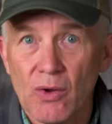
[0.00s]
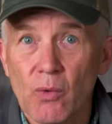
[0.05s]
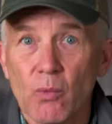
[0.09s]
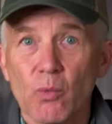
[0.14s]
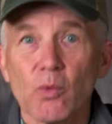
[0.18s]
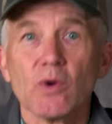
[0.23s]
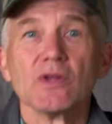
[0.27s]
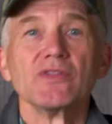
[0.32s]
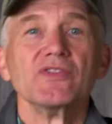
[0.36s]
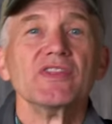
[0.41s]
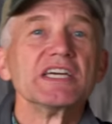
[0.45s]

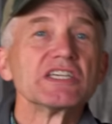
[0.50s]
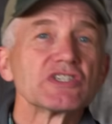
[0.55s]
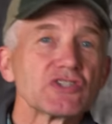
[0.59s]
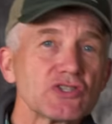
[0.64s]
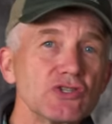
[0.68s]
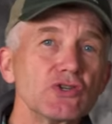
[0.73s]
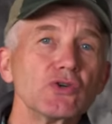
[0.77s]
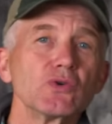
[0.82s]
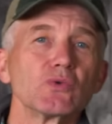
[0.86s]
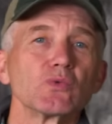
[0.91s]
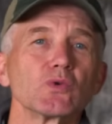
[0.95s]
Would this
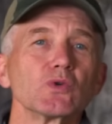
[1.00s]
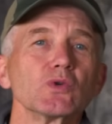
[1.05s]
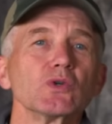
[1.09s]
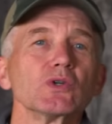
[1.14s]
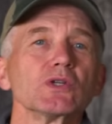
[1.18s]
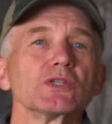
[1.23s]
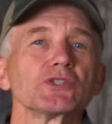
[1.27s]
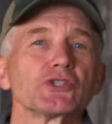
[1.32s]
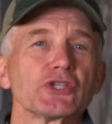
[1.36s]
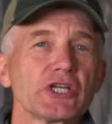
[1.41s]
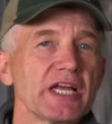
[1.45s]
new
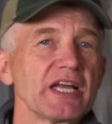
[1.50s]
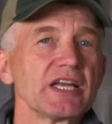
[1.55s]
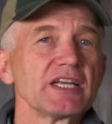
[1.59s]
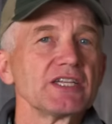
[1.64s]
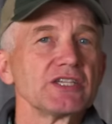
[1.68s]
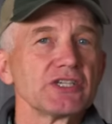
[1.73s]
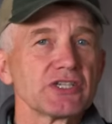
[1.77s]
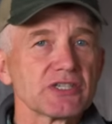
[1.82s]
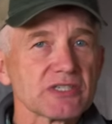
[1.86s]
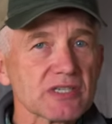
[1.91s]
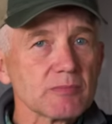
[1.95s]
rule
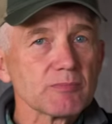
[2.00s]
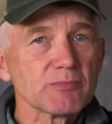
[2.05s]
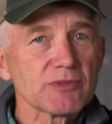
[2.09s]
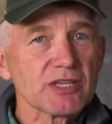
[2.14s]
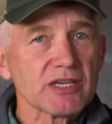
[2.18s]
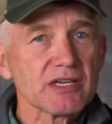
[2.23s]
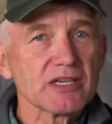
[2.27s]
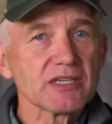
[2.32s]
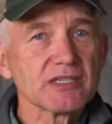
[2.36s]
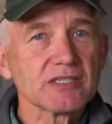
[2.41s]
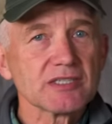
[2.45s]
change some
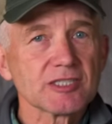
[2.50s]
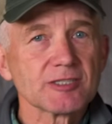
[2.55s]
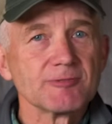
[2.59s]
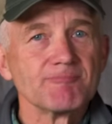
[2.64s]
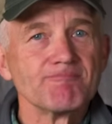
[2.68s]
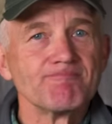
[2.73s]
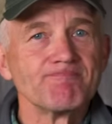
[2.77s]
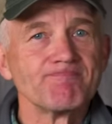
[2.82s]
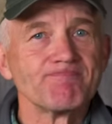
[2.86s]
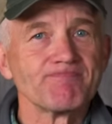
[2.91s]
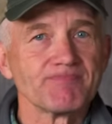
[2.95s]
things?
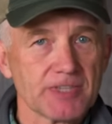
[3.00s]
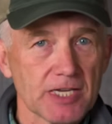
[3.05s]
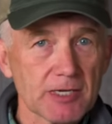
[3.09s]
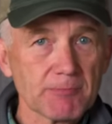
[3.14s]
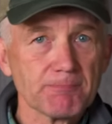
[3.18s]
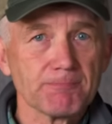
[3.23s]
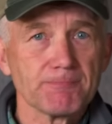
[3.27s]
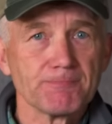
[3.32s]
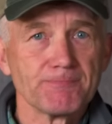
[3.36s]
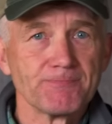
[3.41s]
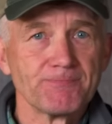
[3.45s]

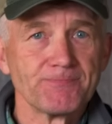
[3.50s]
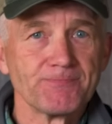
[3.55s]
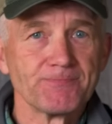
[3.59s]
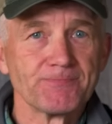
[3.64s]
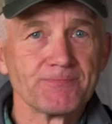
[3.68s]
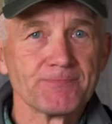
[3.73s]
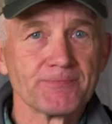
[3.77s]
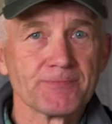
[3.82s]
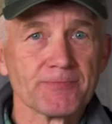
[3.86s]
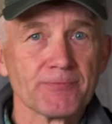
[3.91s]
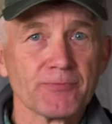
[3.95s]
Yep.
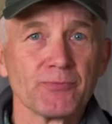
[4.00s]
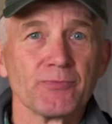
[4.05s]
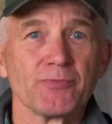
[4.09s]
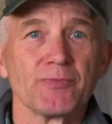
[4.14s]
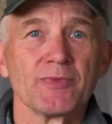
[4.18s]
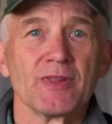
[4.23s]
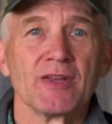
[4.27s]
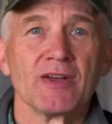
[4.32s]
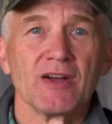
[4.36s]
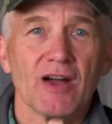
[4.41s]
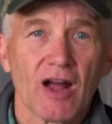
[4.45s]

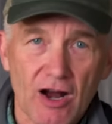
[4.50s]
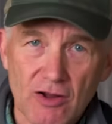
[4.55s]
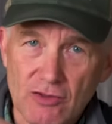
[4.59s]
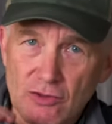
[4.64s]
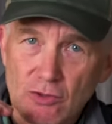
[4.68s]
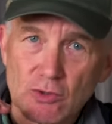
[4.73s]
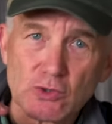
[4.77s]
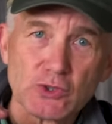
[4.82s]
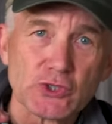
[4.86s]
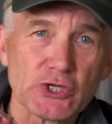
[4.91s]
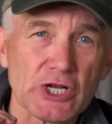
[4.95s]
Are
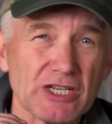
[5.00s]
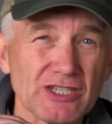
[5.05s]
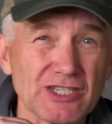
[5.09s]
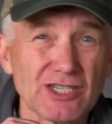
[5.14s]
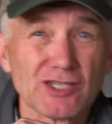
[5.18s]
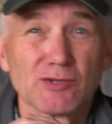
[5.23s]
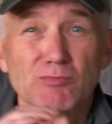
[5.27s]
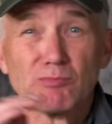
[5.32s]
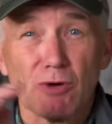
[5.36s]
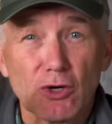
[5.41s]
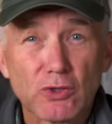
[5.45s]
those
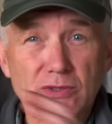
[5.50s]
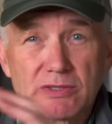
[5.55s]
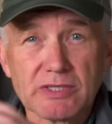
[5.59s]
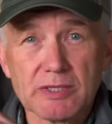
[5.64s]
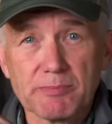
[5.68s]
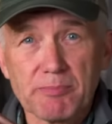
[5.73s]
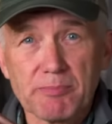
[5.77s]
changes mostly